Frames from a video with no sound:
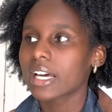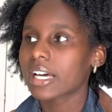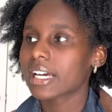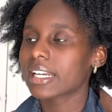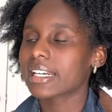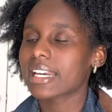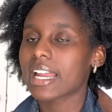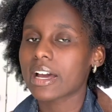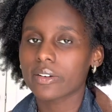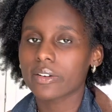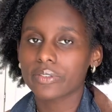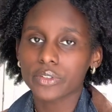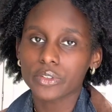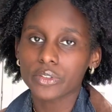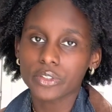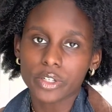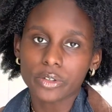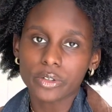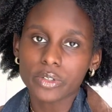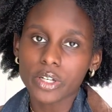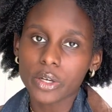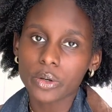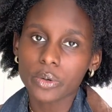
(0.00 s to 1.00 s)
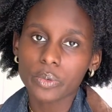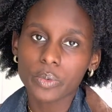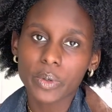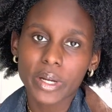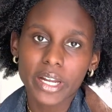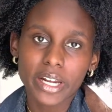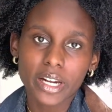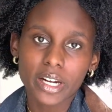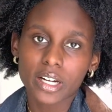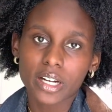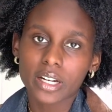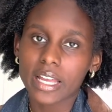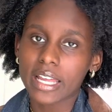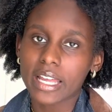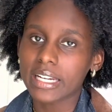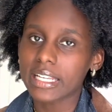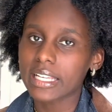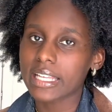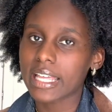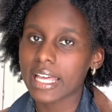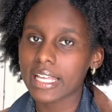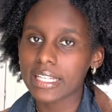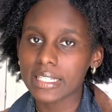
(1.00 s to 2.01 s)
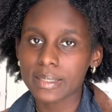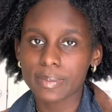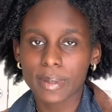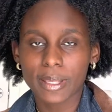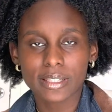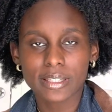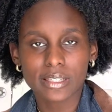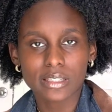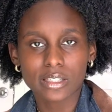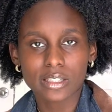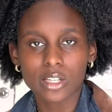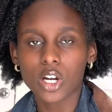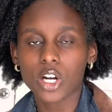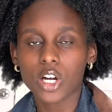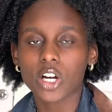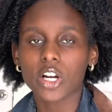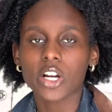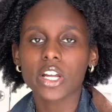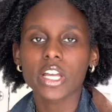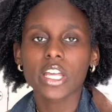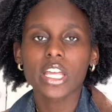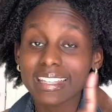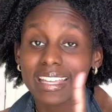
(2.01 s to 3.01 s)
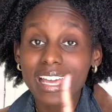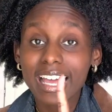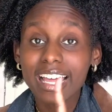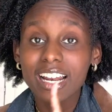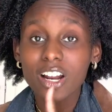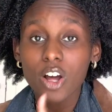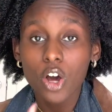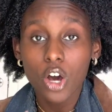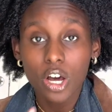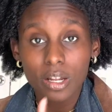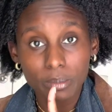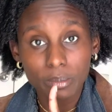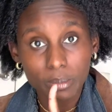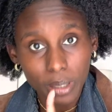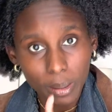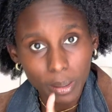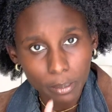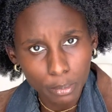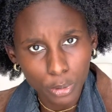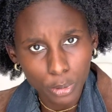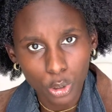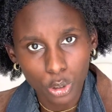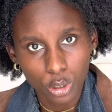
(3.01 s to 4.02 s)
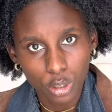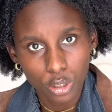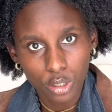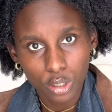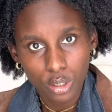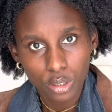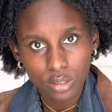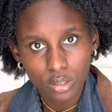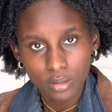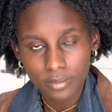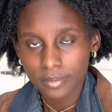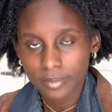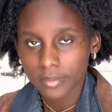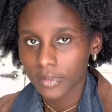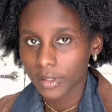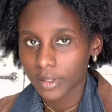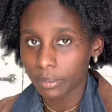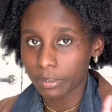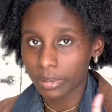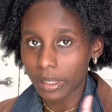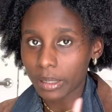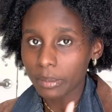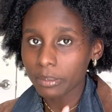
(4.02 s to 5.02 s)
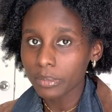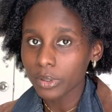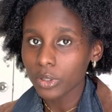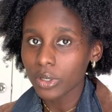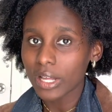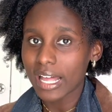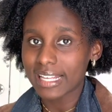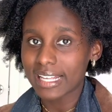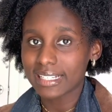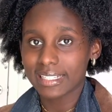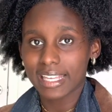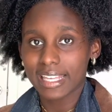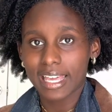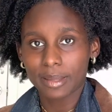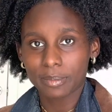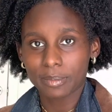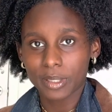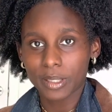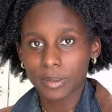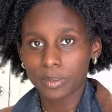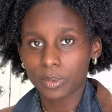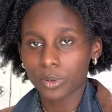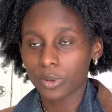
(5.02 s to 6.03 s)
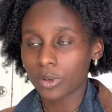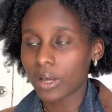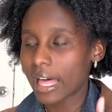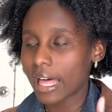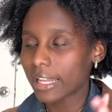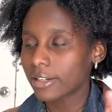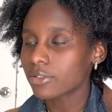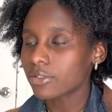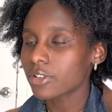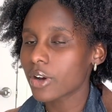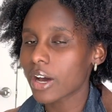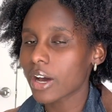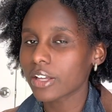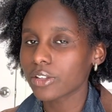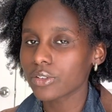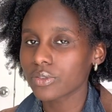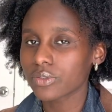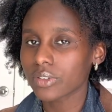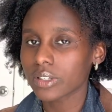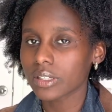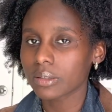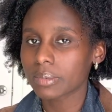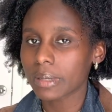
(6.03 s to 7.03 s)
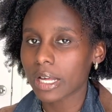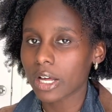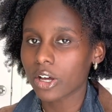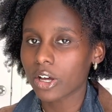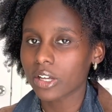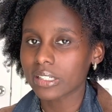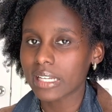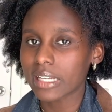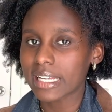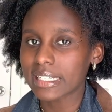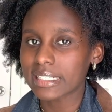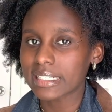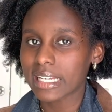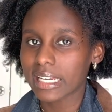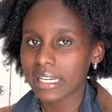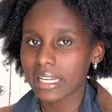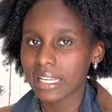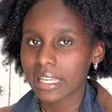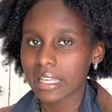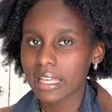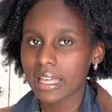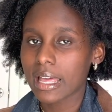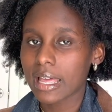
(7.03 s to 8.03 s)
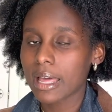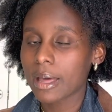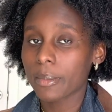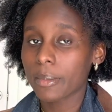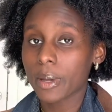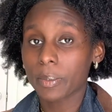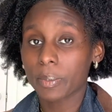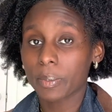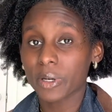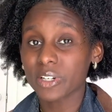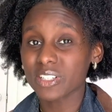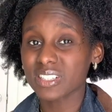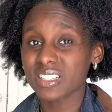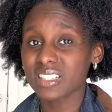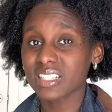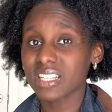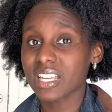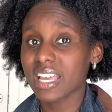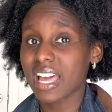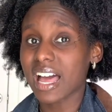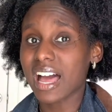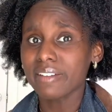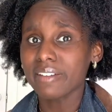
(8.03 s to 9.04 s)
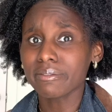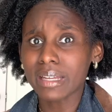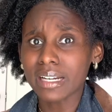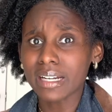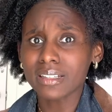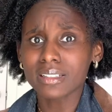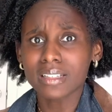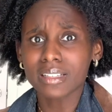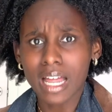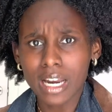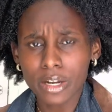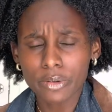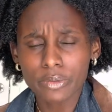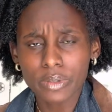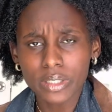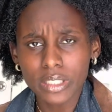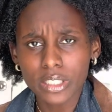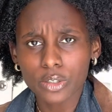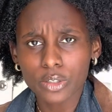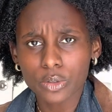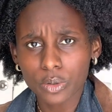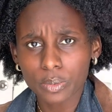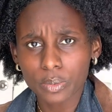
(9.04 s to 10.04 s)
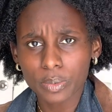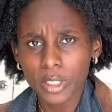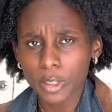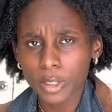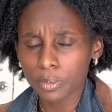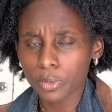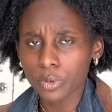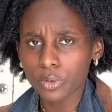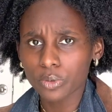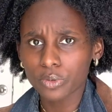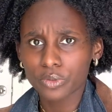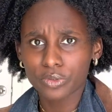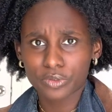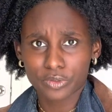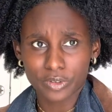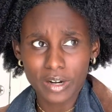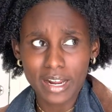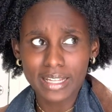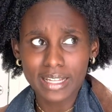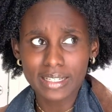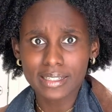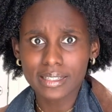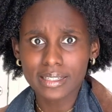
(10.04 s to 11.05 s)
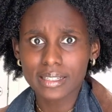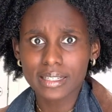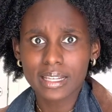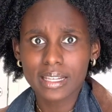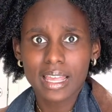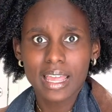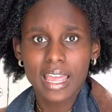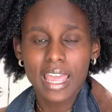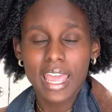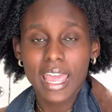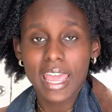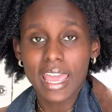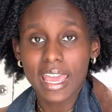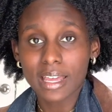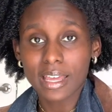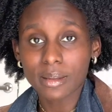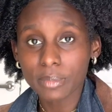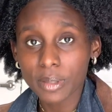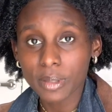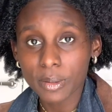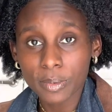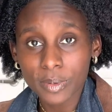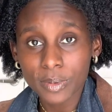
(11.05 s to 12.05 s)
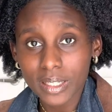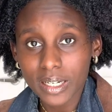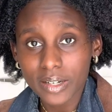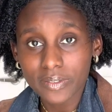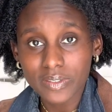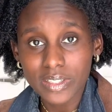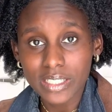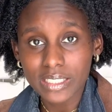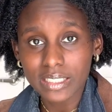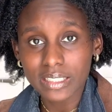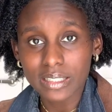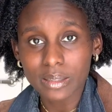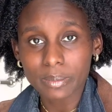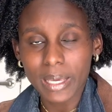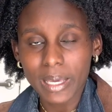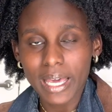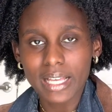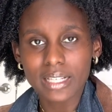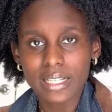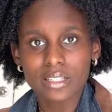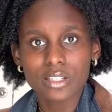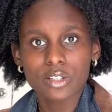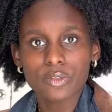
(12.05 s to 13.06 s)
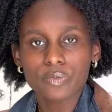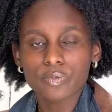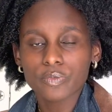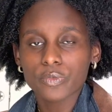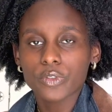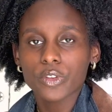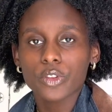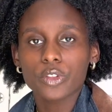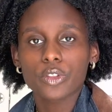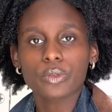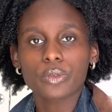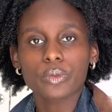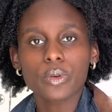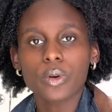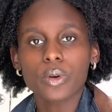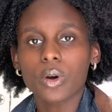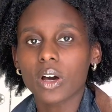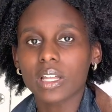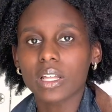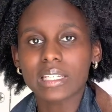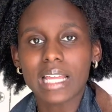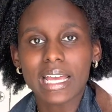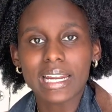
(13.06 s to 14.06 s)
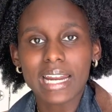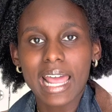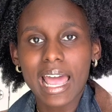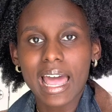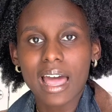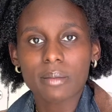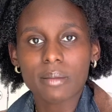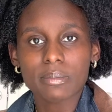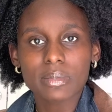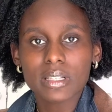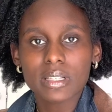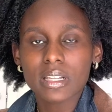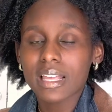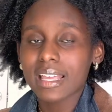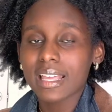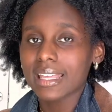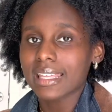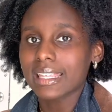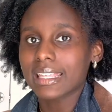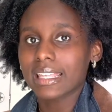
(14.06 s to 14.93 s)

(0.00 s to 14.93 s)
Now, if you don't know where any gay spaces are, get on Bumble. Bumble has gay people. I don't know how you feel about online dating, but personally, I've met a lot of really cool people, friends, and people that I've dated in the past through online apps.